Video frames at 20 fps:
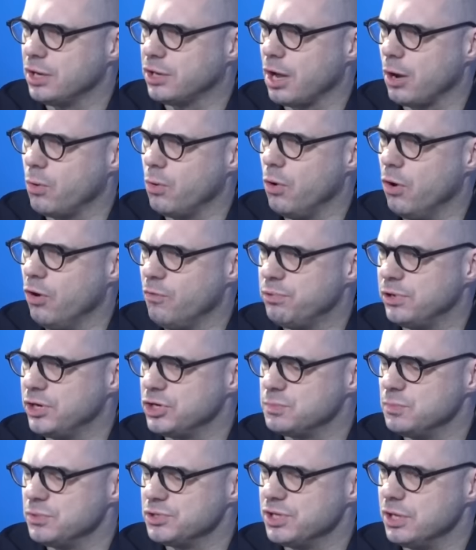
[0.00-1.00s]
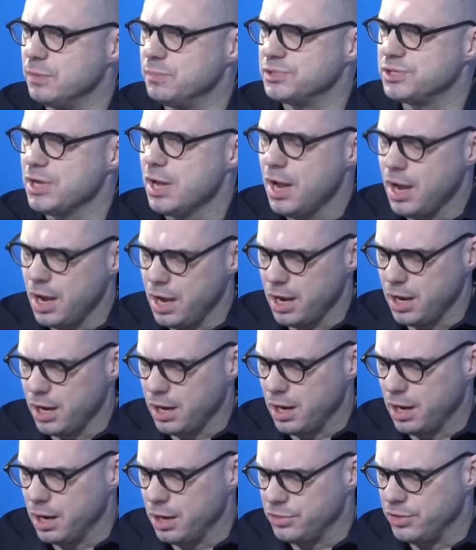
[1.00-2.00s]
uh, cohort of British Muslims Uh,
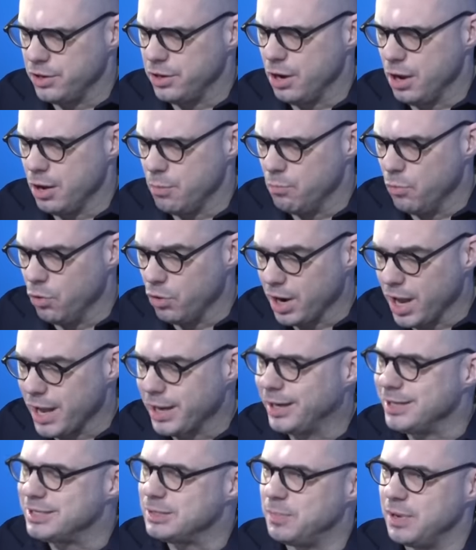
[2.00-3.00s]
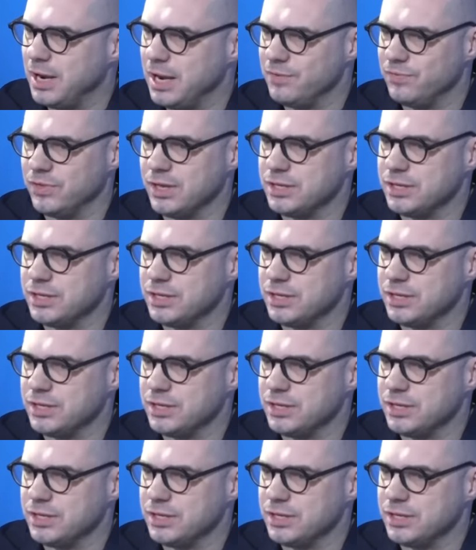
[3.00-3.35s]
uh, that are more likely to believe